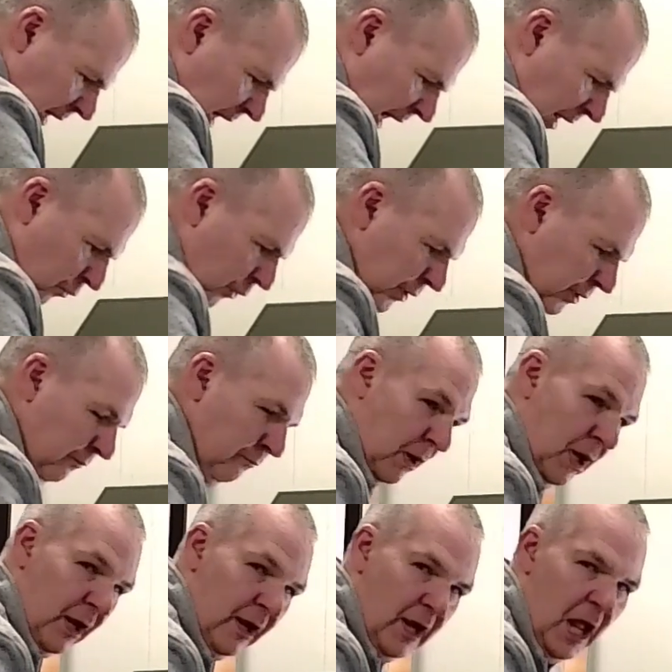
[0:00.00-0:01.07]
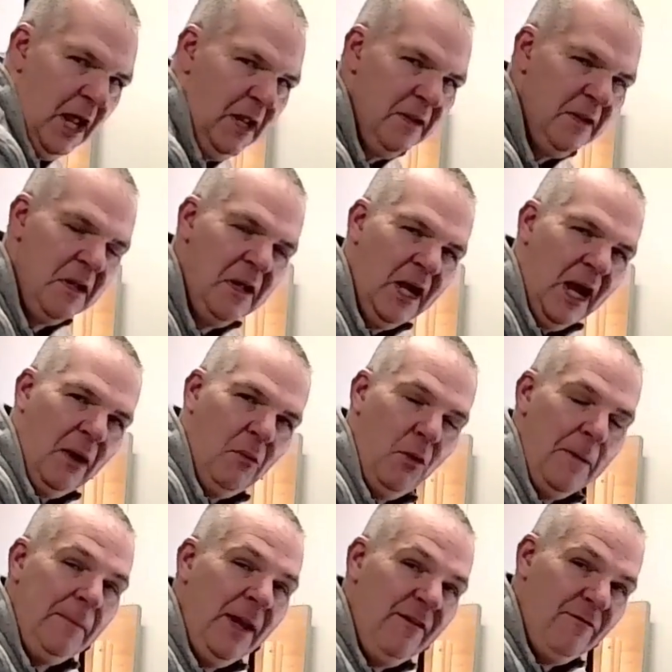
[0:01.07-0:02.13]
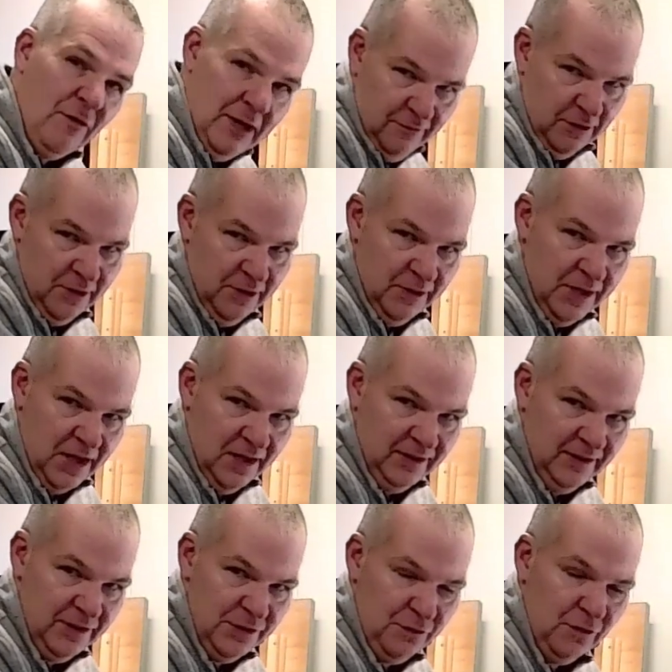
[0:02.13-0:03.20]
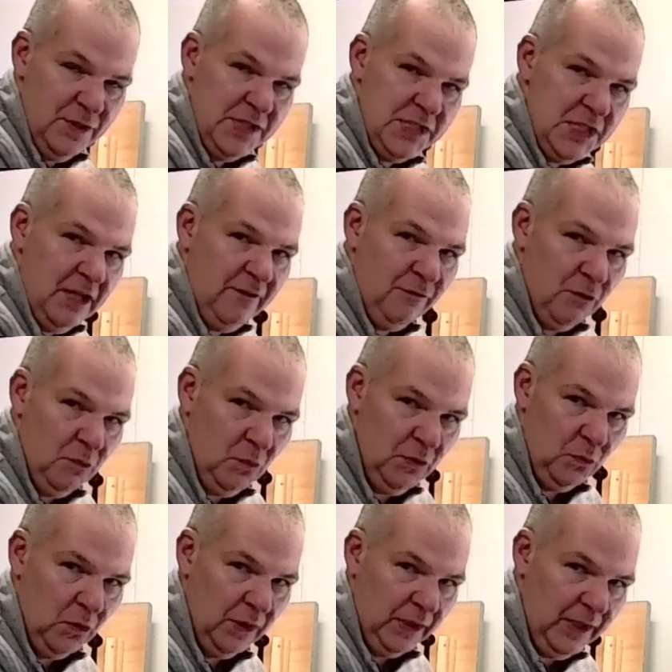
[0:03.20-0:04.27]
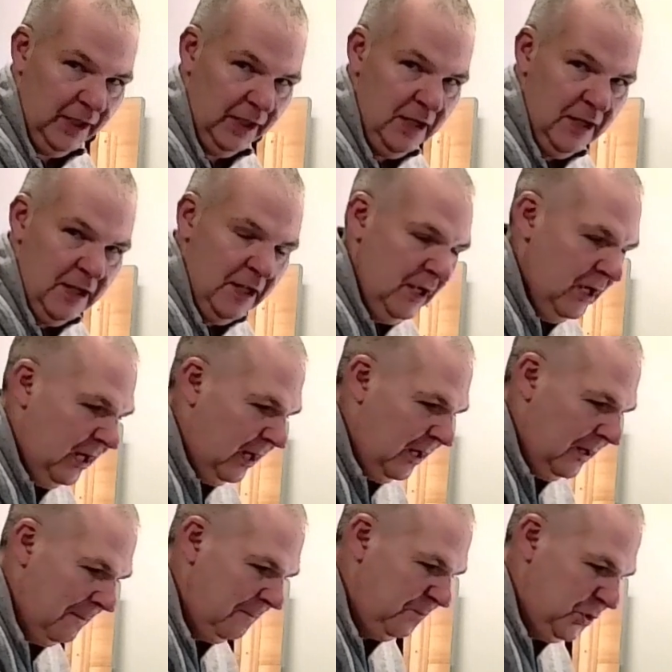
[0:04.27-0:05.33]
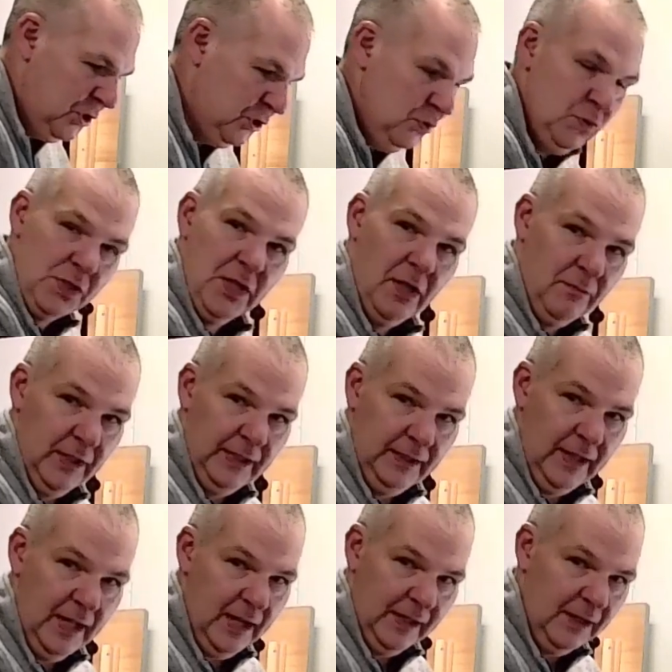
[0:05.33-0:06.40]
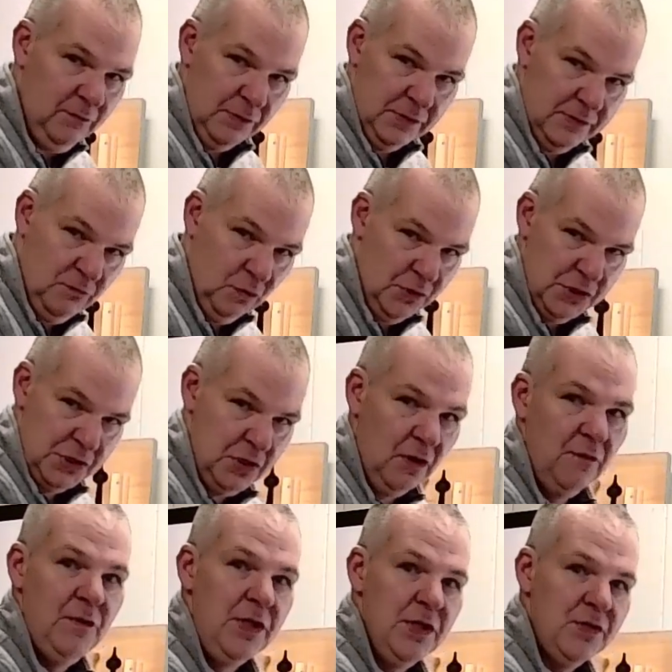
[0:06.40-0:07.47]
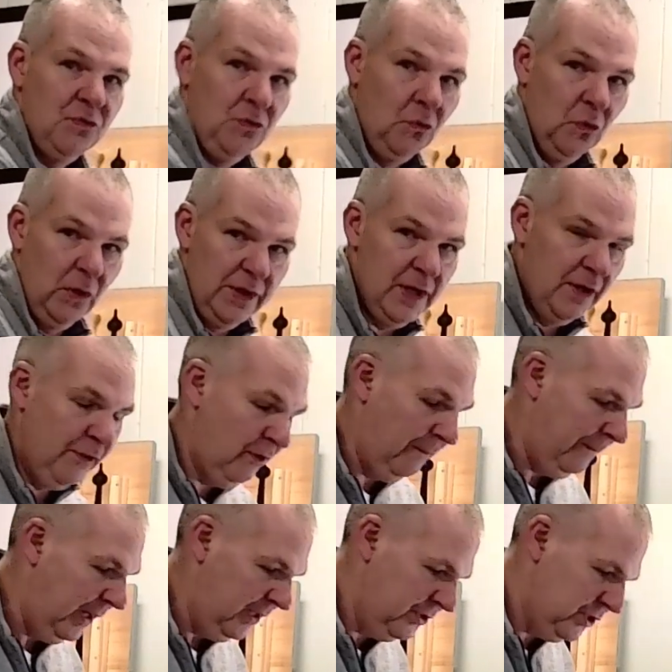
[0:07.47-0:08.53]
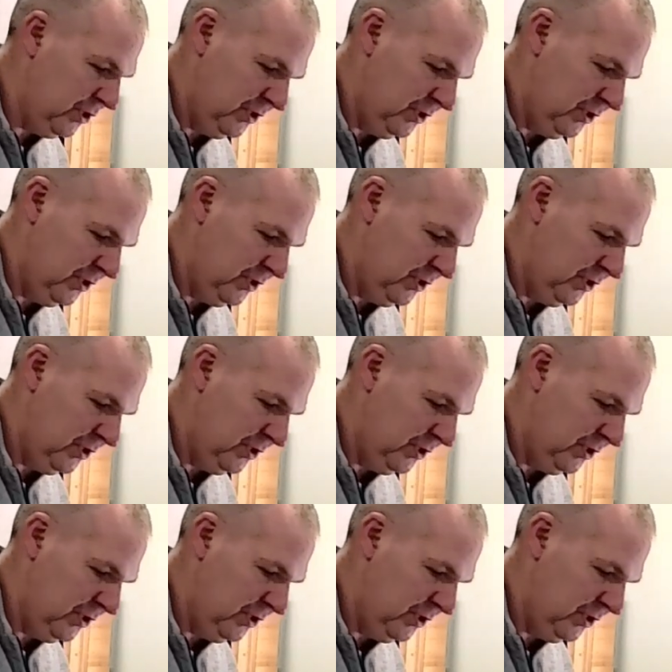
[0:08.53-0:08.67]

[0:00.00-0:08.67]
I wouldn't pay $500 for this thing for woodworking to do something like that. I would preserve this for another bench